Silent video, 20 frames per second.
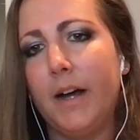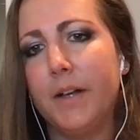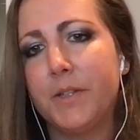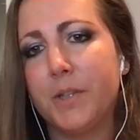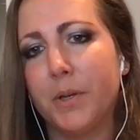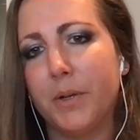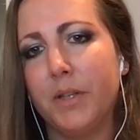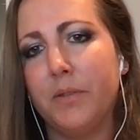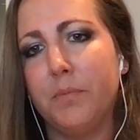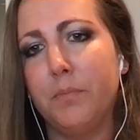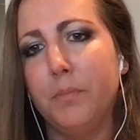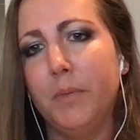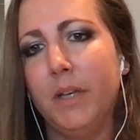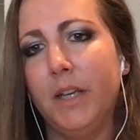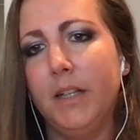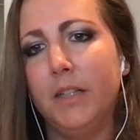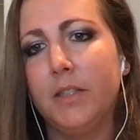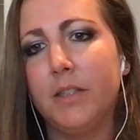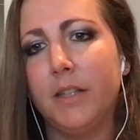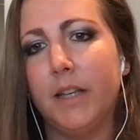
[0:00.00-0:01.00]
So this
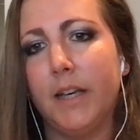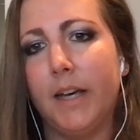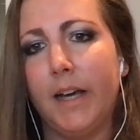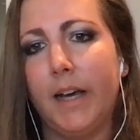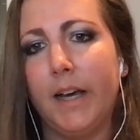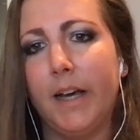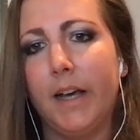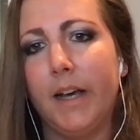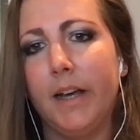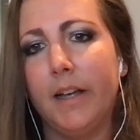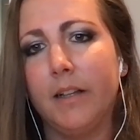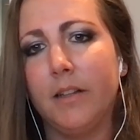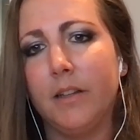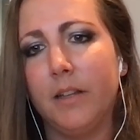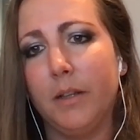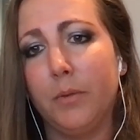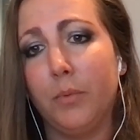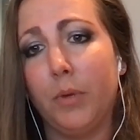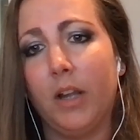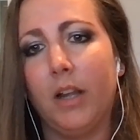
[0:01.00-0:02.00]
means that
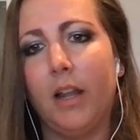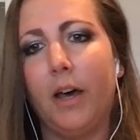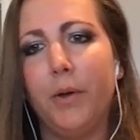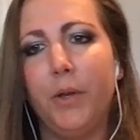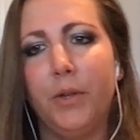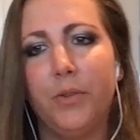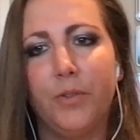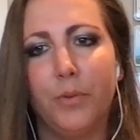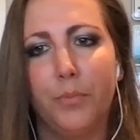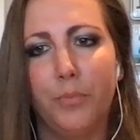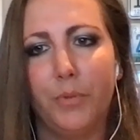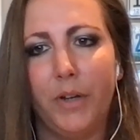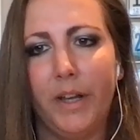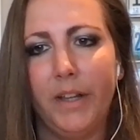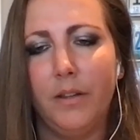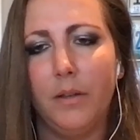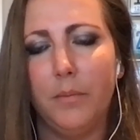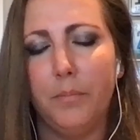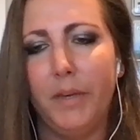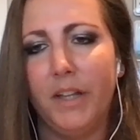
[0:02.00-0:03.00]
it will allow you to
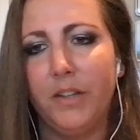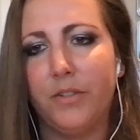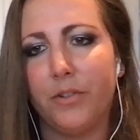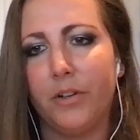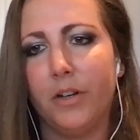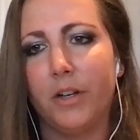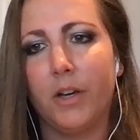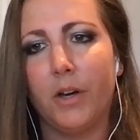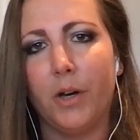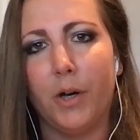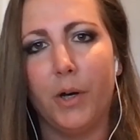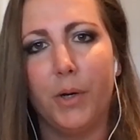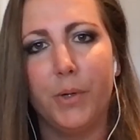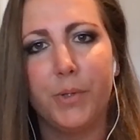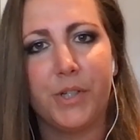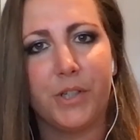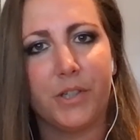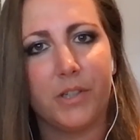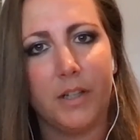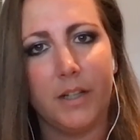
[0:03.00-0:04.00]
mentor,
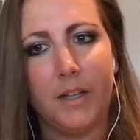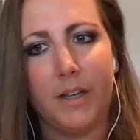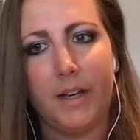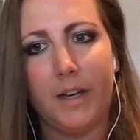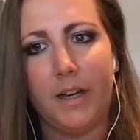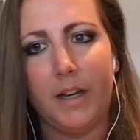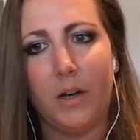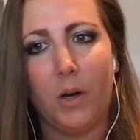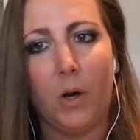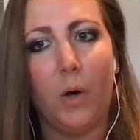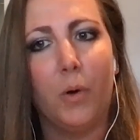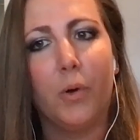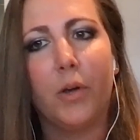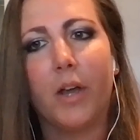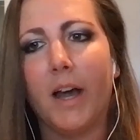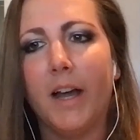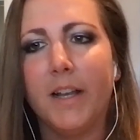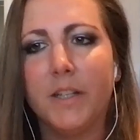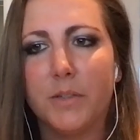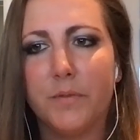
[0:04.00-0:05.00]
coach all
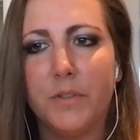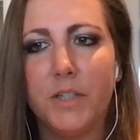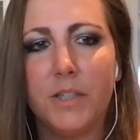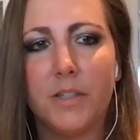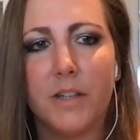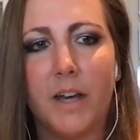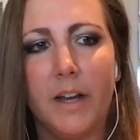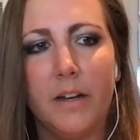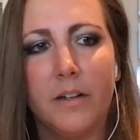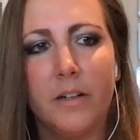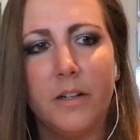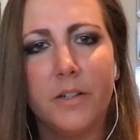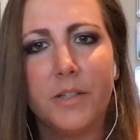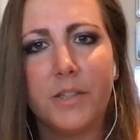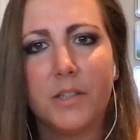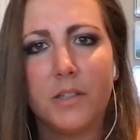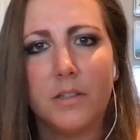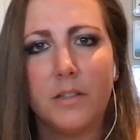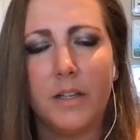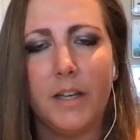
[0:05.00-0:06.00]
kinds of designers
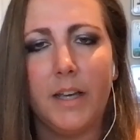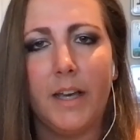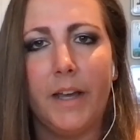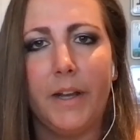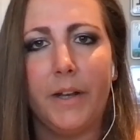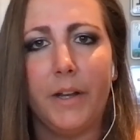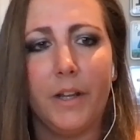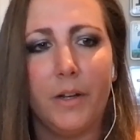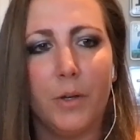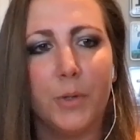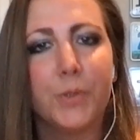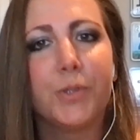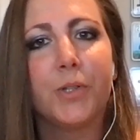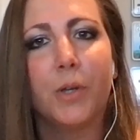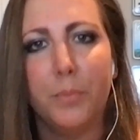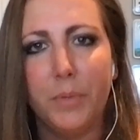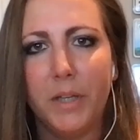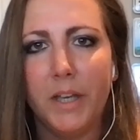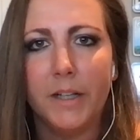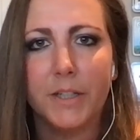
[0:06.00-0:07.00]
and
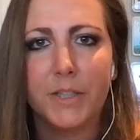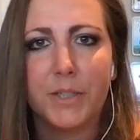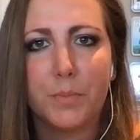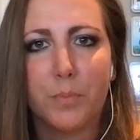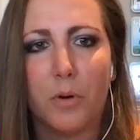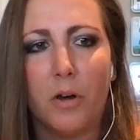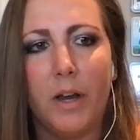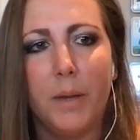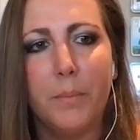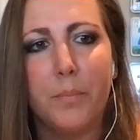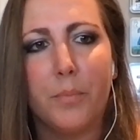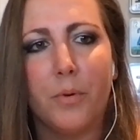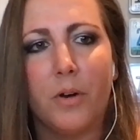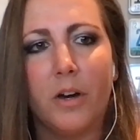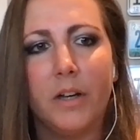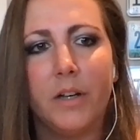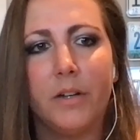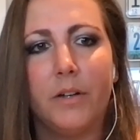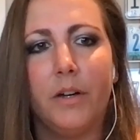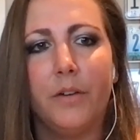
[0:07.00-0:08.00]
also being a sparring
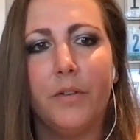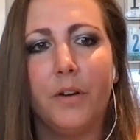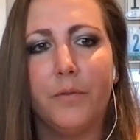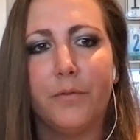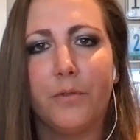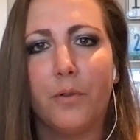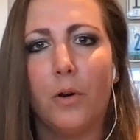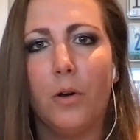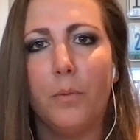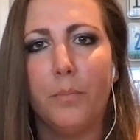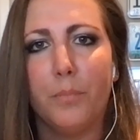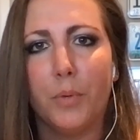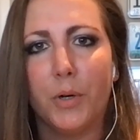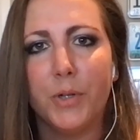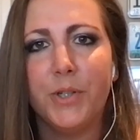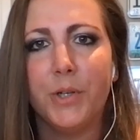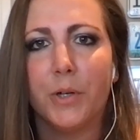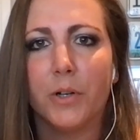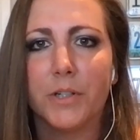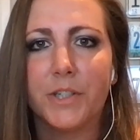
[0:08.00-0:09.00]
partner for
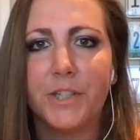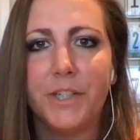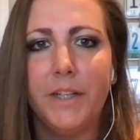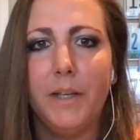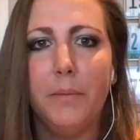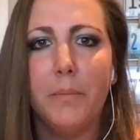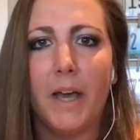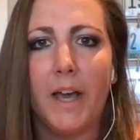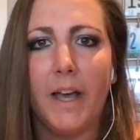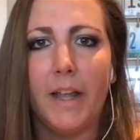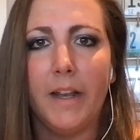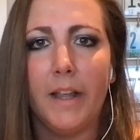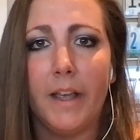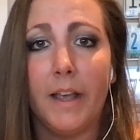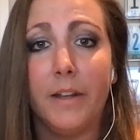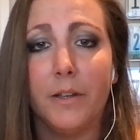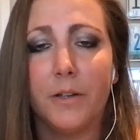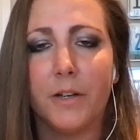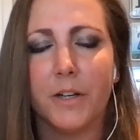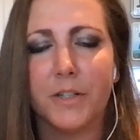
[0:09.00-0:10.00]
both your team
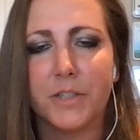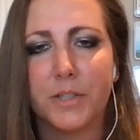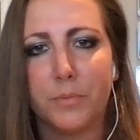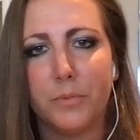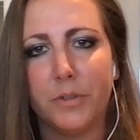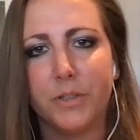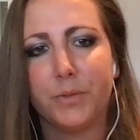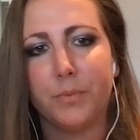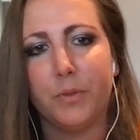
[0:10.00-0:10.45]
and the customer as